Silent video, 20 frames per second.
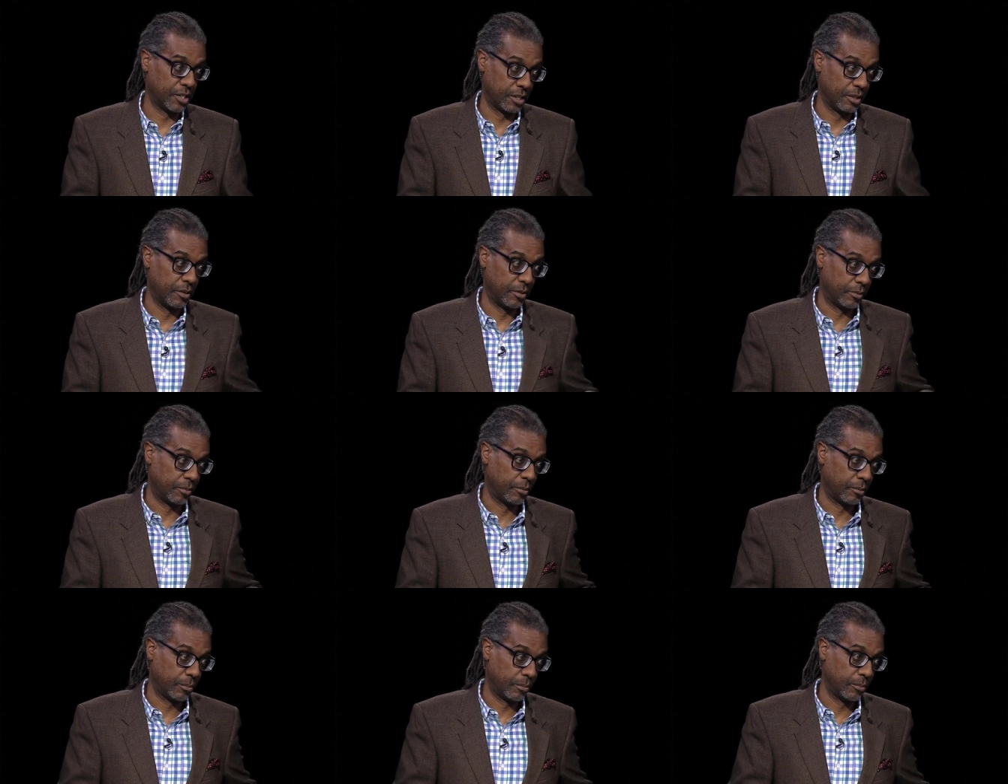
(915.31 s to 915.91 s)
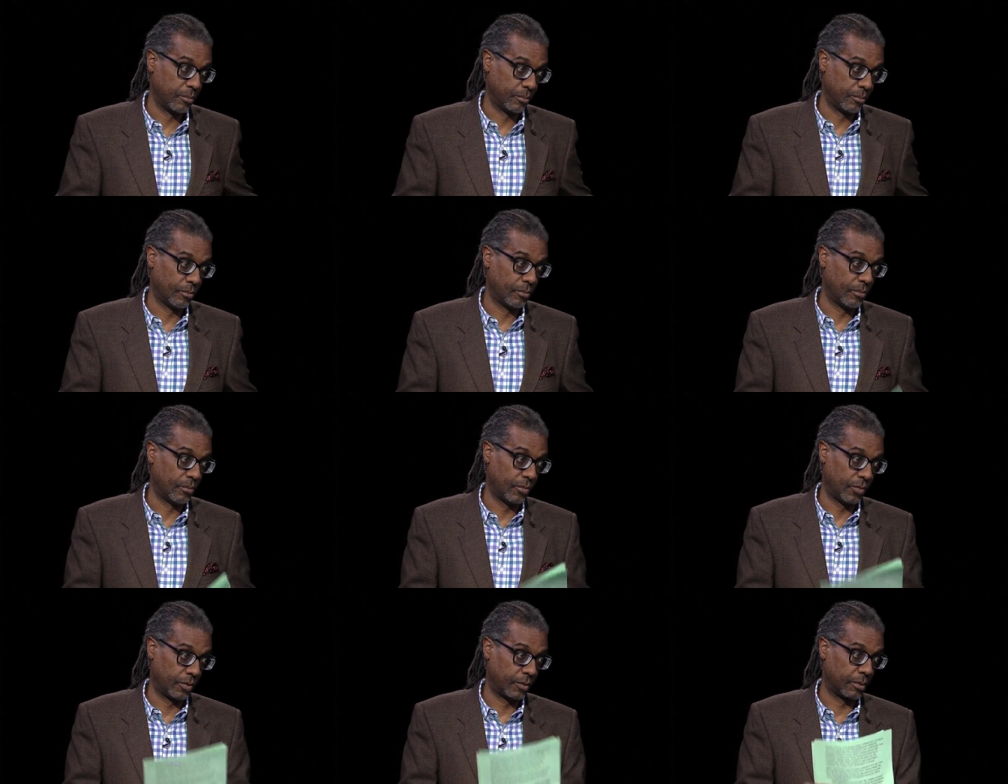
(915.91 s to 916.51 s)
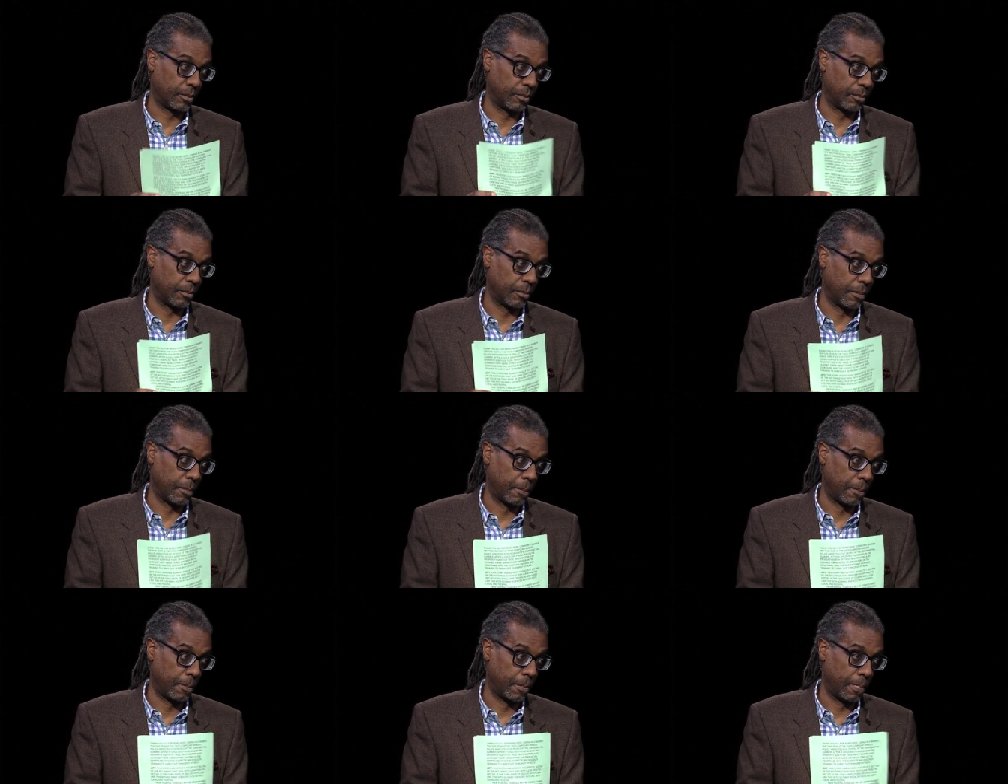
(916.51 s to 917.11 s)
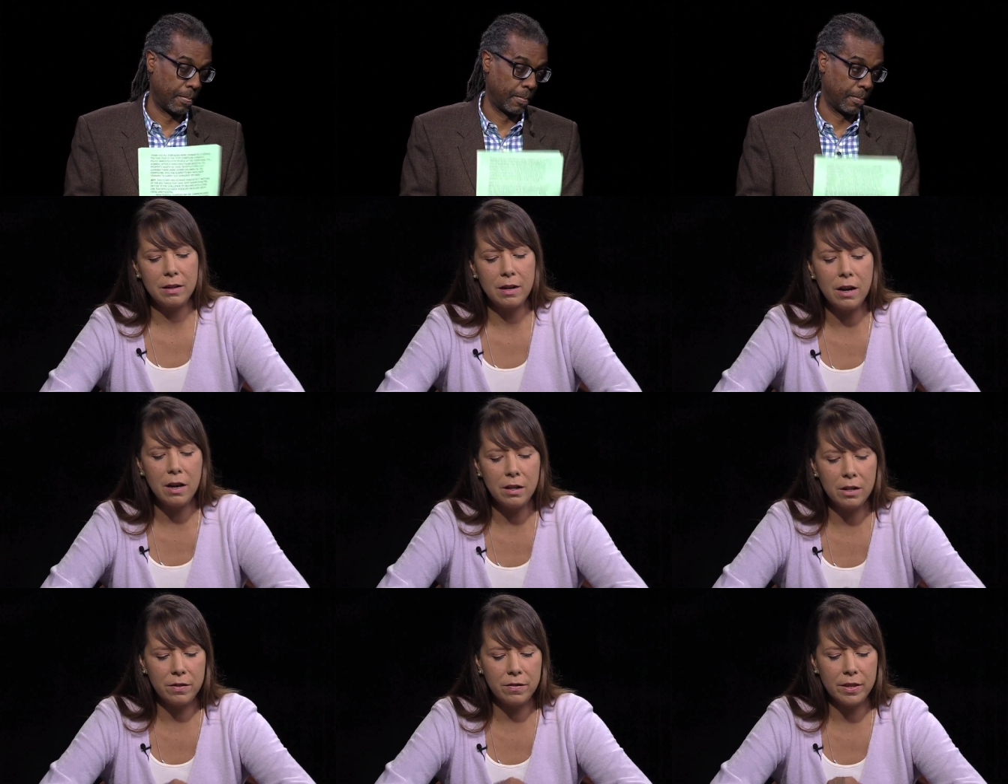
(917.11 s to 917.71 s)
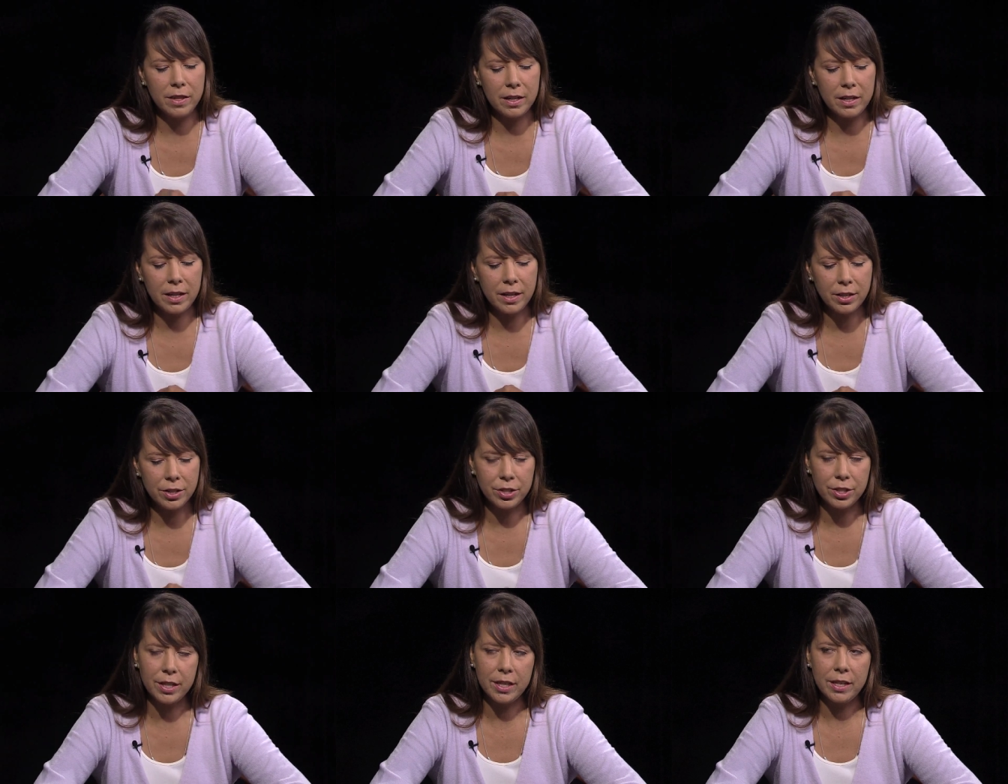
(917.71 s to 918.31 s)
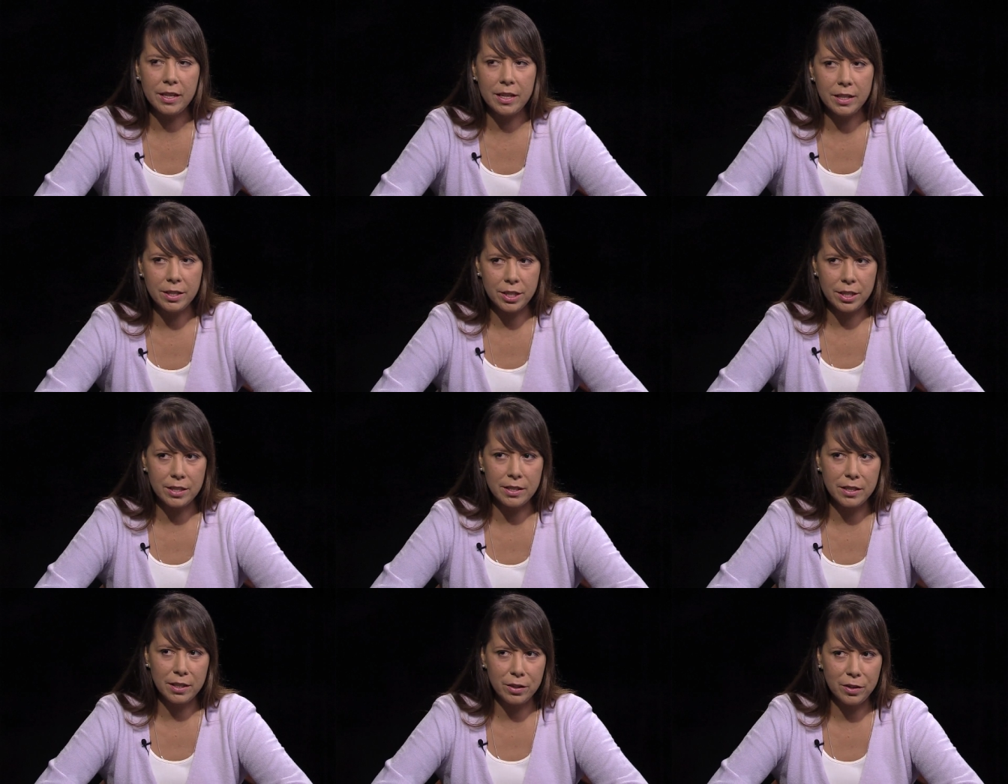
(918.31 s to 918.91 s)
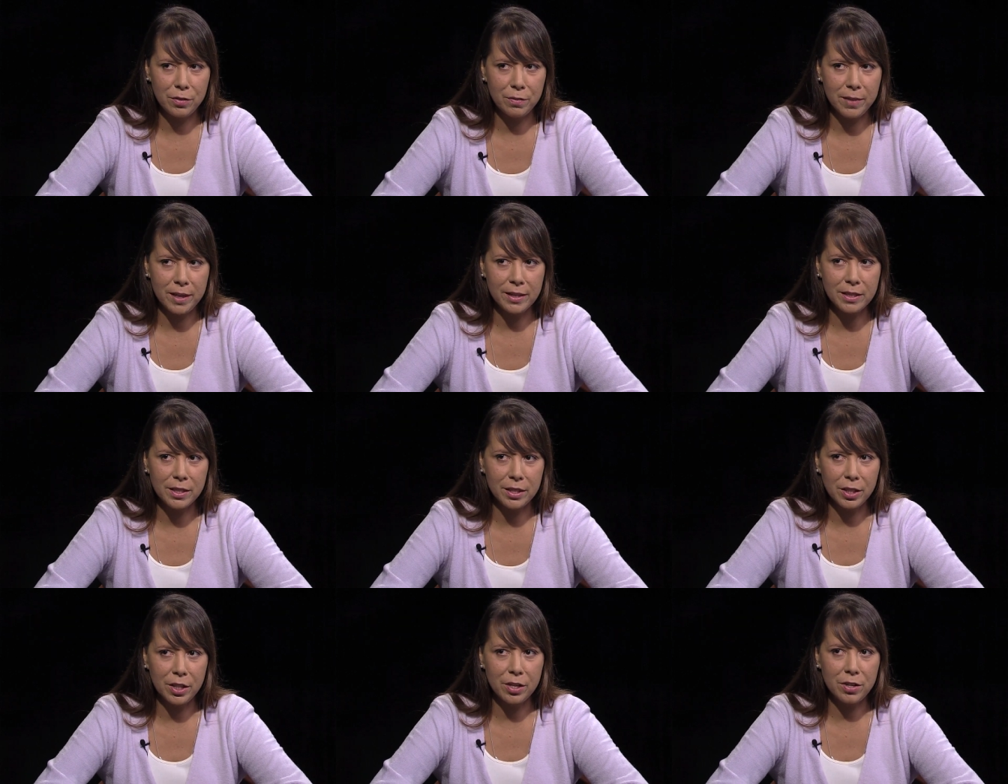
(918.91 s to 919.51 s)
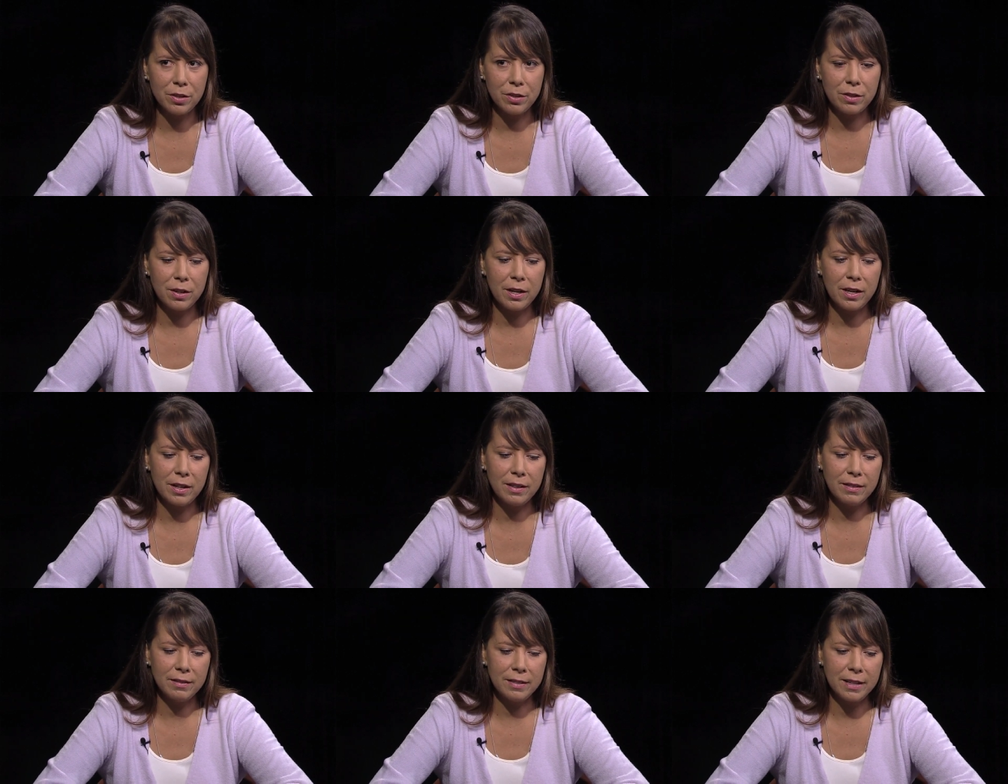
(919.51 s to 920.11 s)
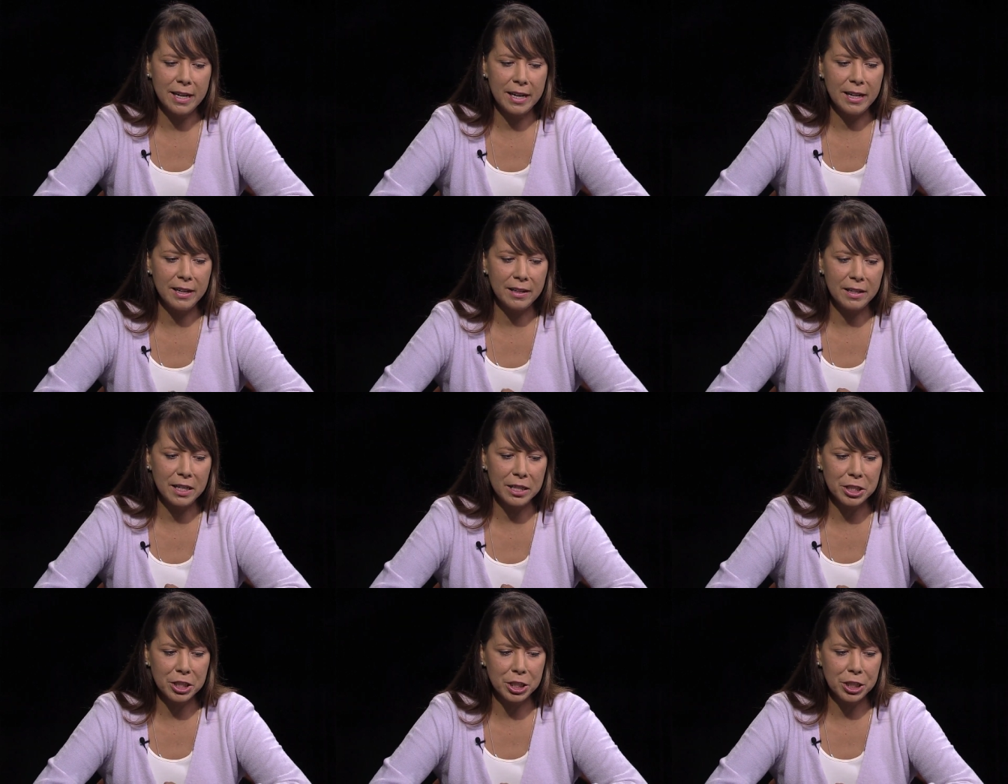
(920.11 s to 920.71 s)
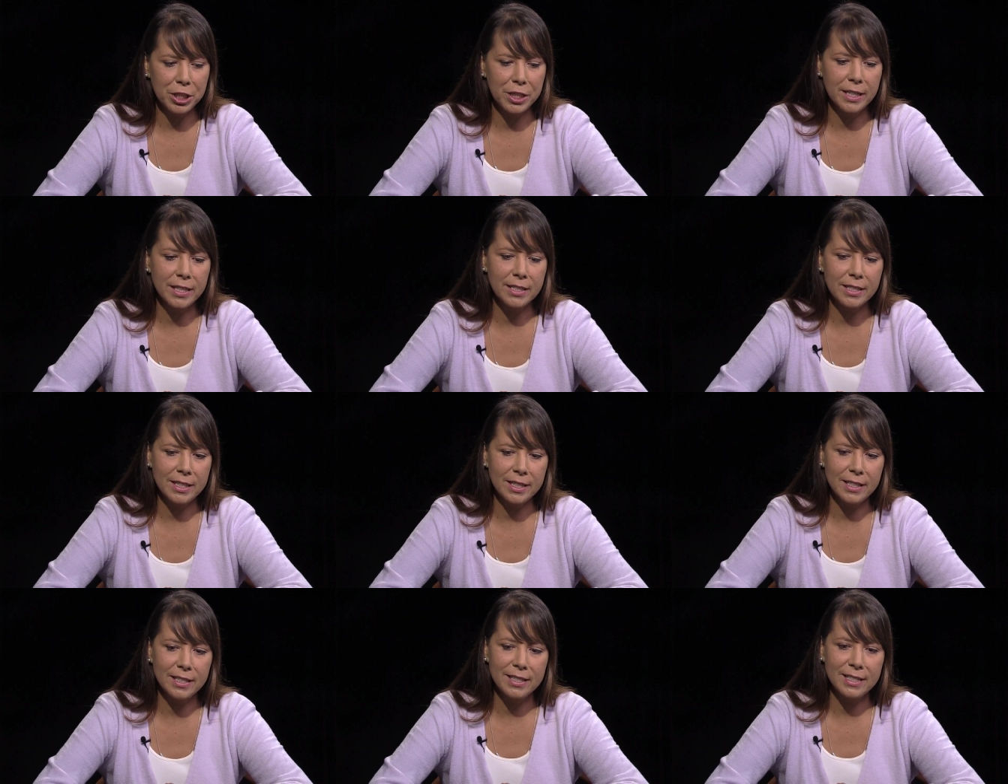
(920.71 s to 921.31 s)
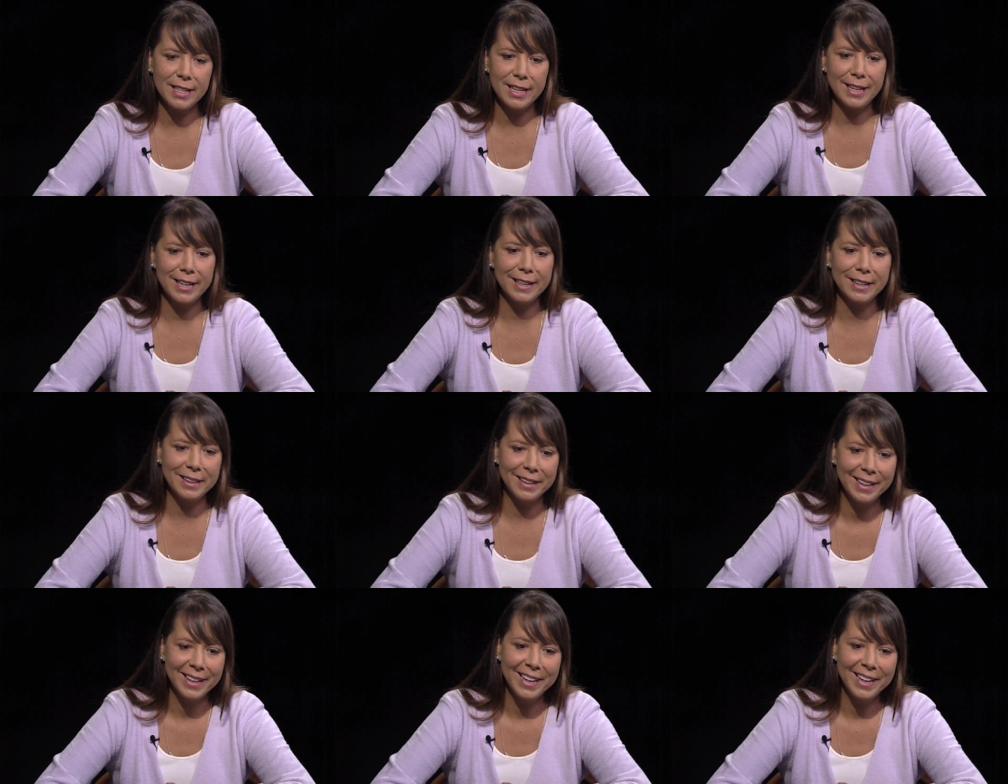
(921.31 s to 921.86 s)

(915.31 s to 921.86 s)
I'm gonna guess that women all over the country, not just in New Mexico, need assurances that,